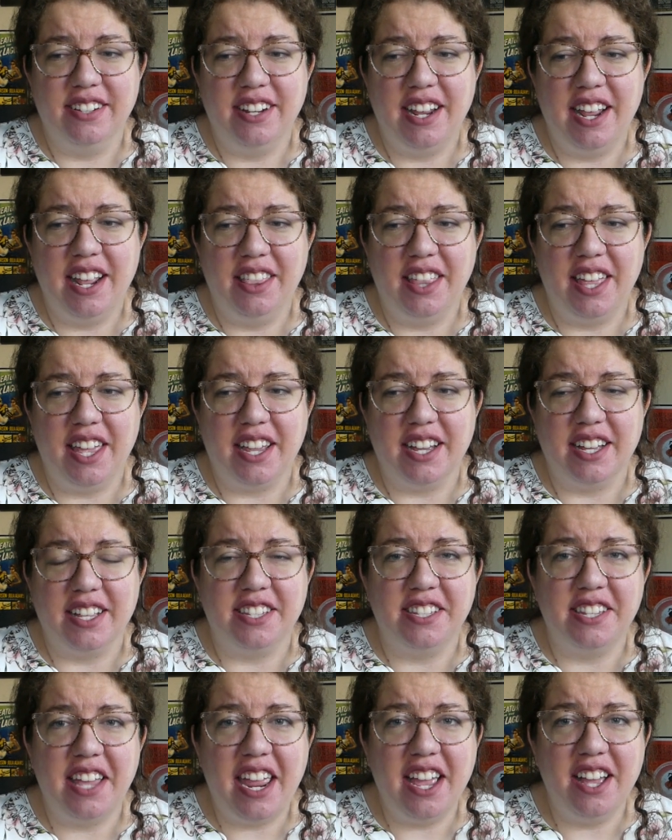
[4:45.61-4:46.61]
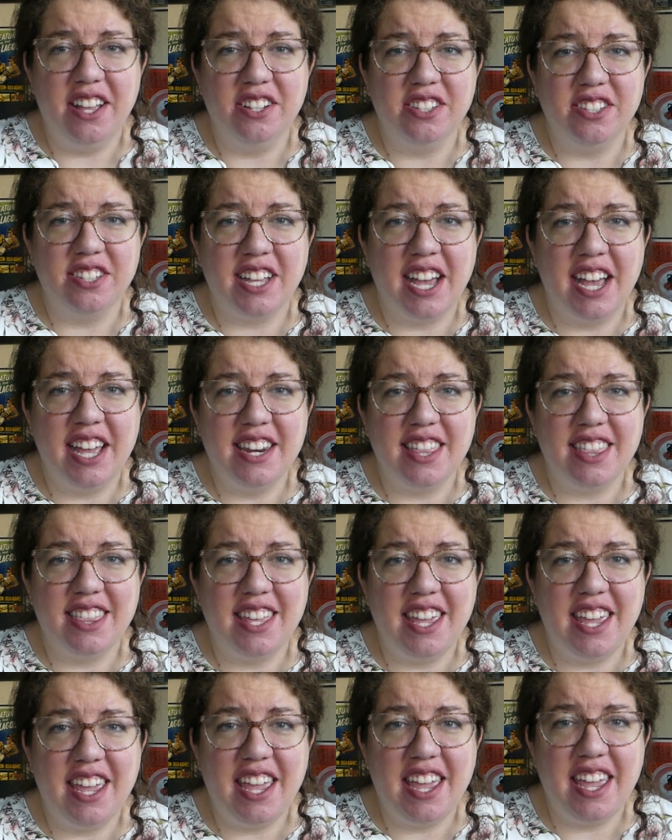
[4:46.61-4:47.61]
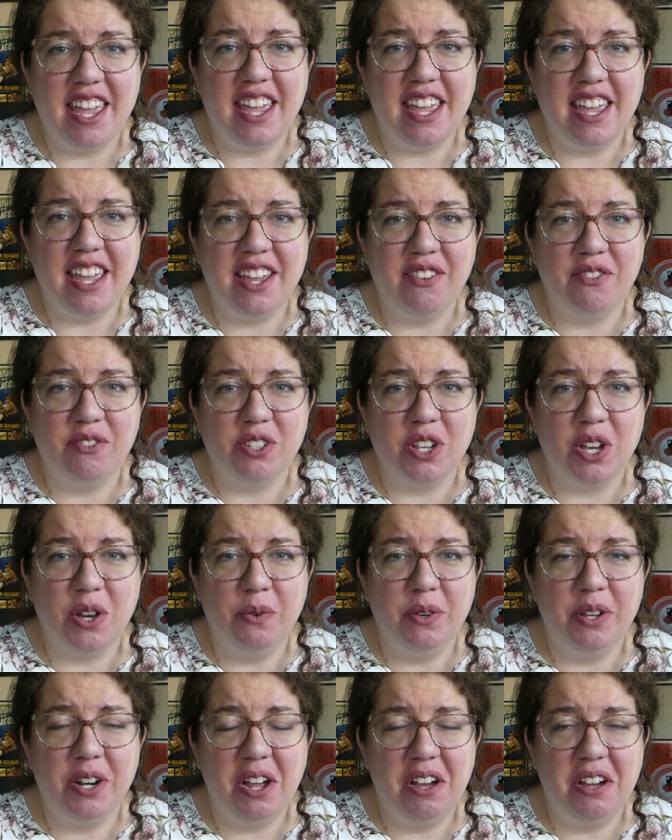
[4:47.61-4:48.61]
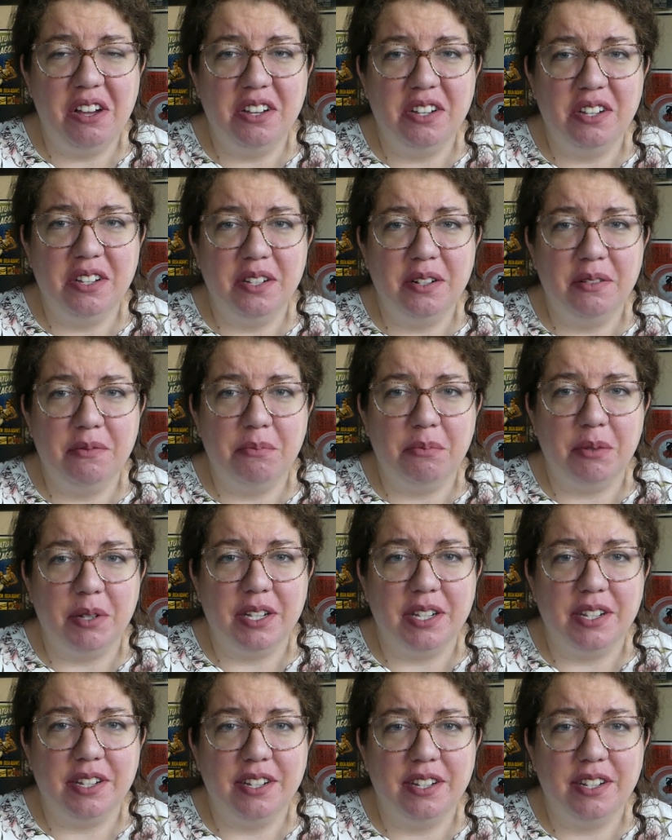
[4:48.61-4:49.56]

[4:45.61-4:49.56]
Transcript: And like a seance kind of thing was going on, but